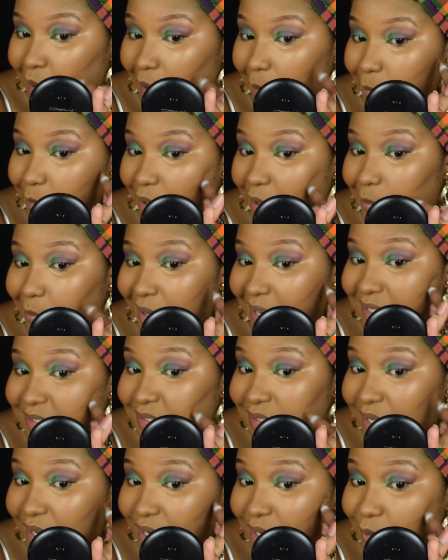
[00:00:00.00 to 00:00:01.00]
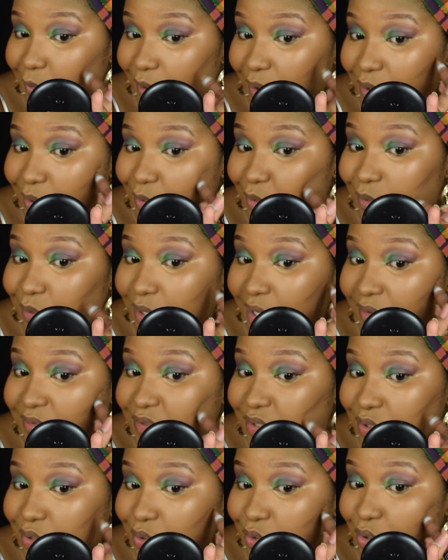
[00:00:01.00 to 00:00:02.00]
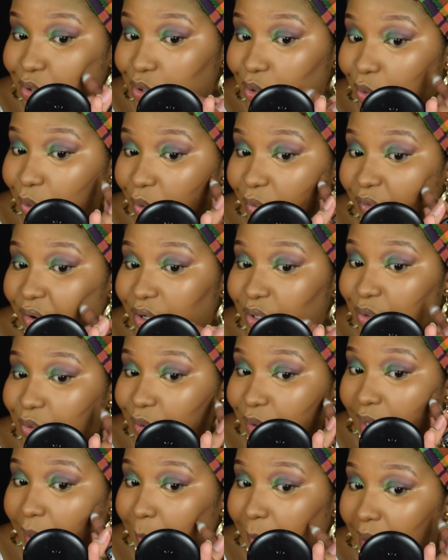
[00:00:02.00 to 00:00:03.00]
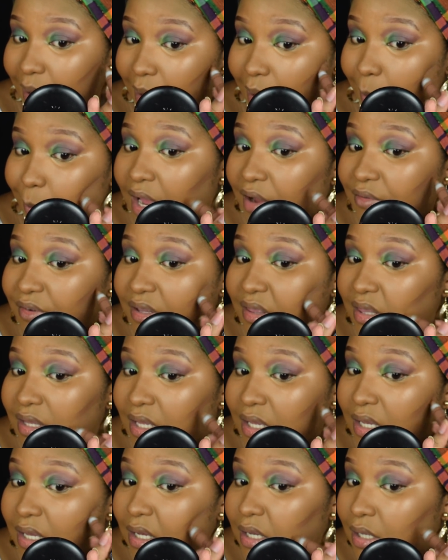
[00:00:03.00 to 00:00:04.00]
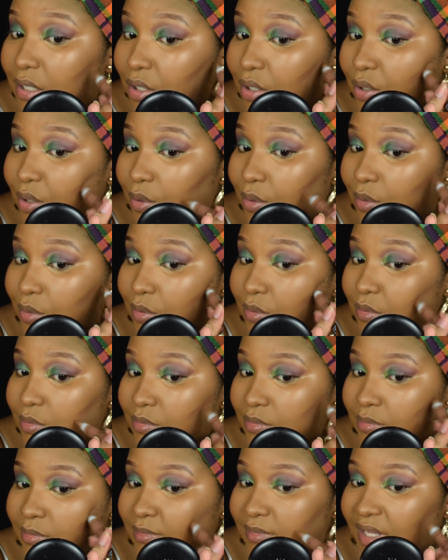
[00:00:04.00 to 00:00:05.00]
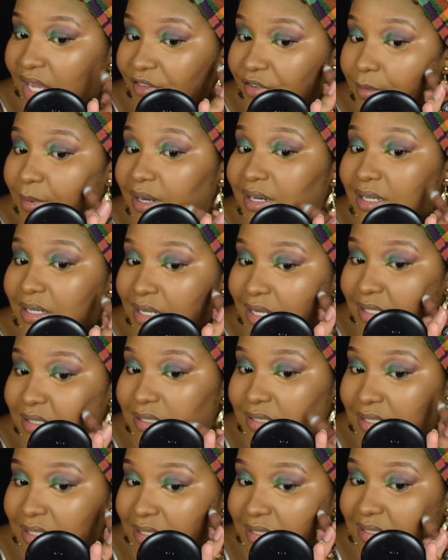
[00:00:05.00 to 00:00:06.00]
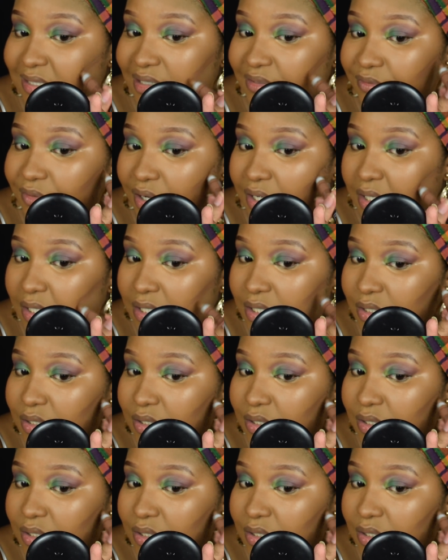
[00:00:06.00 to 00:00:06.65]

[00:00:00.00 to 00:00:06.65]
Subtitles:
I'm not bashing anyone who loves to, you know, overdo their makeup. Everything, you know, everybody does things differently.